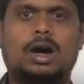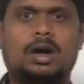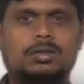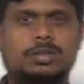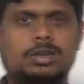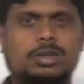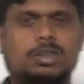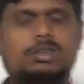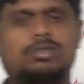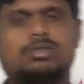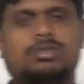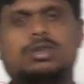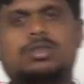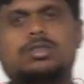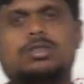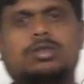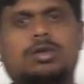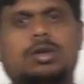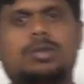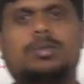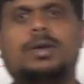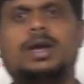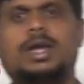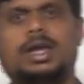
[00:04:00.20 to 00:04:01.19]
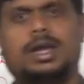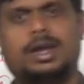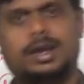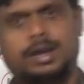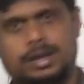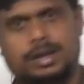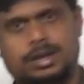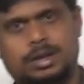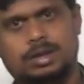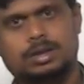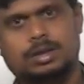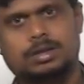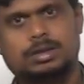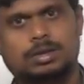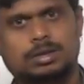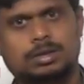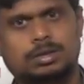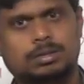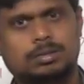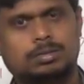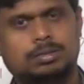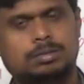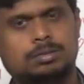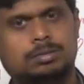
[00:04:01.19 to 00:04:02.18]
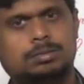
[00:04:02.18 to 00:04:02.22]
which is divisible by 8.
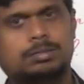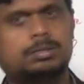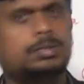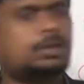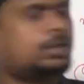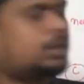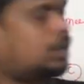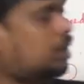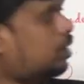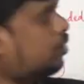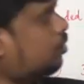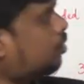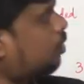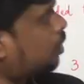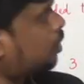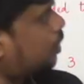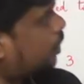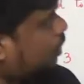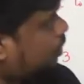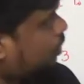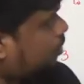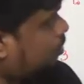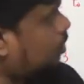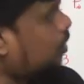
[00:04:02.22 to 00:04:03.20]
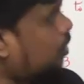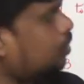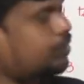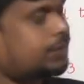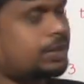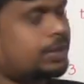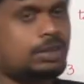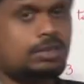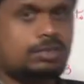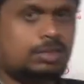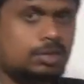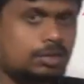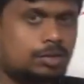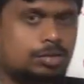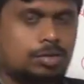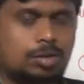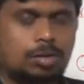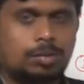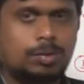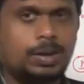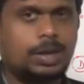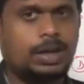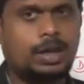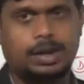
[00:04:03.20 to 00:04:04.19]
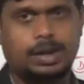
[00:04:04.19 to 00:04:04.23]
Reason itself, it is
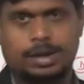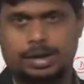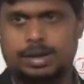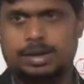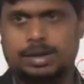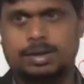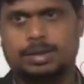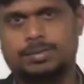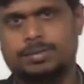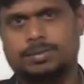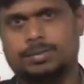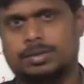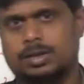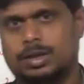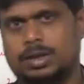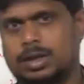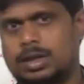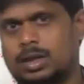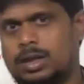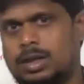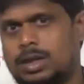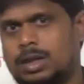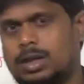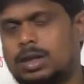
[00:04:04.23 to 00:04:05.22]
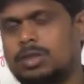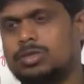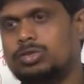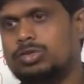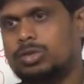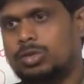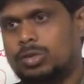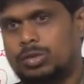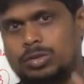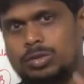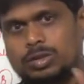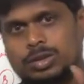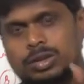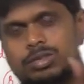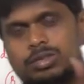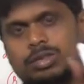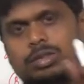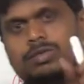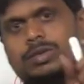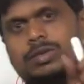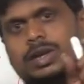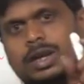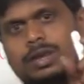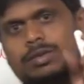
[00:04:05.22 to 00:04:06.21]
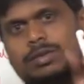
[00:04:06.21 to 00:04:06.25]
divisible by 8. So this
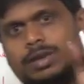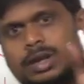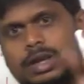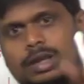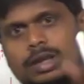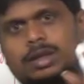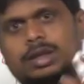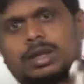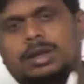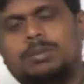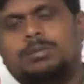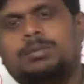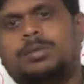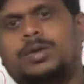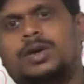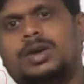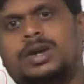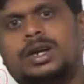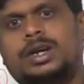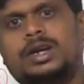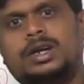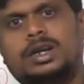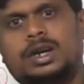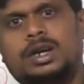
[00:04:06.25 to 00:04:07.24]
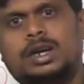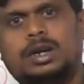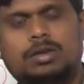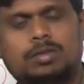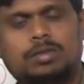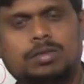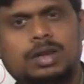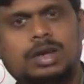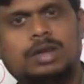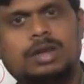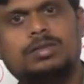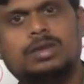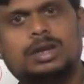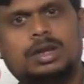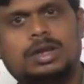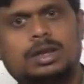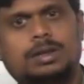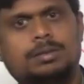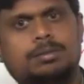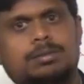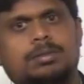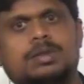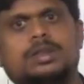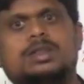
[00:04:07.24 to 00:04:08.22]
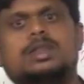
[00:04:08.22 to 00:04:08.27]
is very, very important and very,
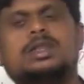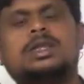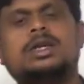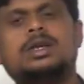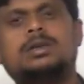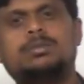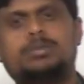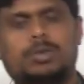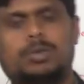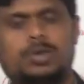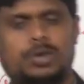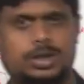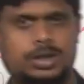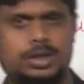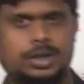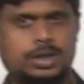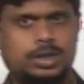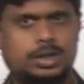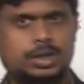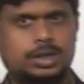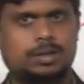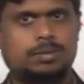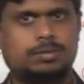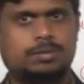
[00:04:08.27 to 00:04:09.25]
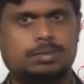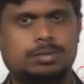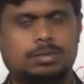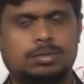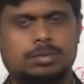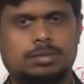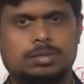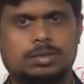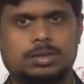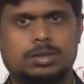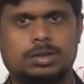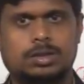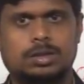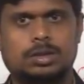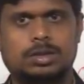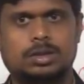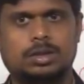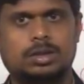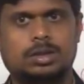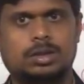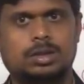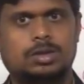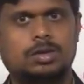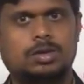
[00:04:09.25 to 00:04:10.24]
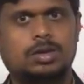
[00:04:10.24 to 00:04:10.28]
very thin point.
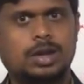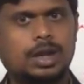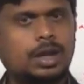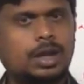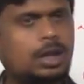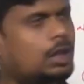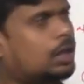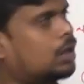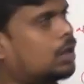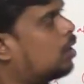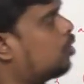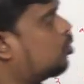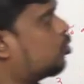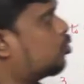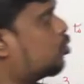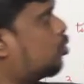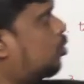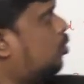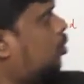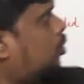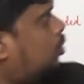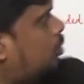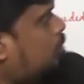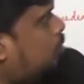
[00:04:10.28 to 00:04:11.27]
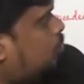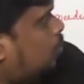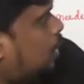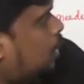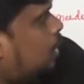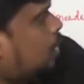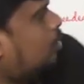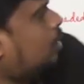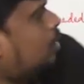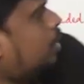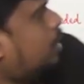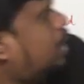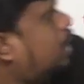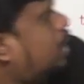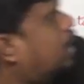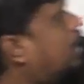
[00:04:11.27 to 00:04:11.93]
Okay. So whatever the